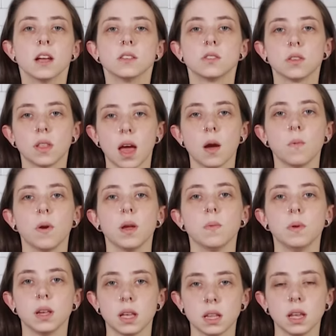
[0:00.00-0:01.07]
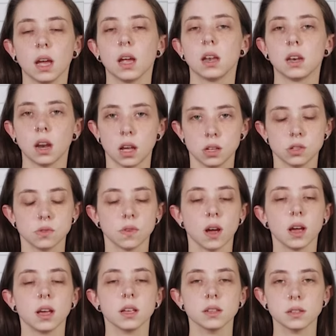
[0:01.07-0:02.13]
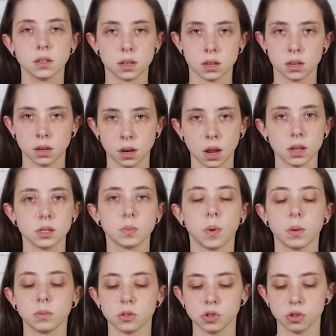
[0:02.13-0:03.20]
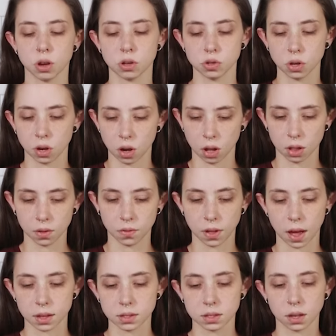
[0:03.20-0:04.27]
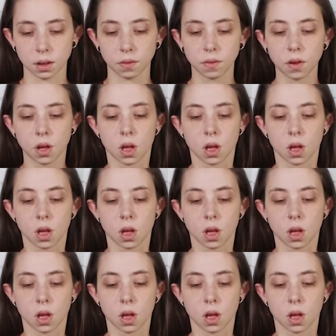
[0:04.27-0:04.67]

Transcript: so that way we can get a nice rise, nice bubble structure, all of that stuff.